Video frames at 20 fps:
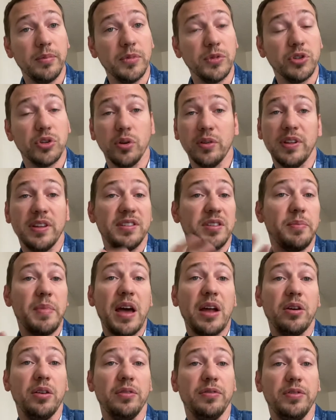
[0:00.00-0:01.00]
So it doesn't
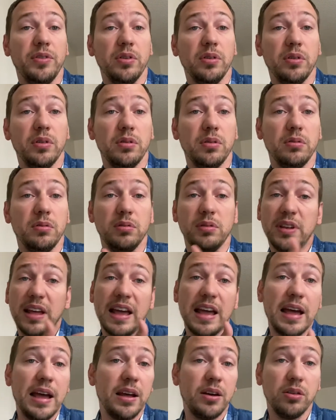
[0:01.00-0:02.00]
matter if you're
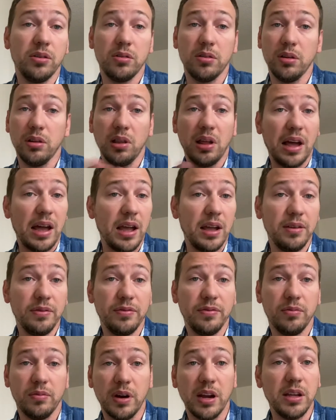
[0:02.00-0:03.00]
dead or
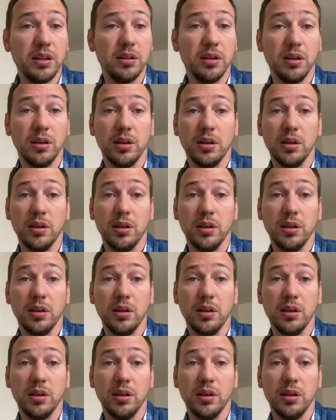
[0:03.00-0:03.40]
alive, right?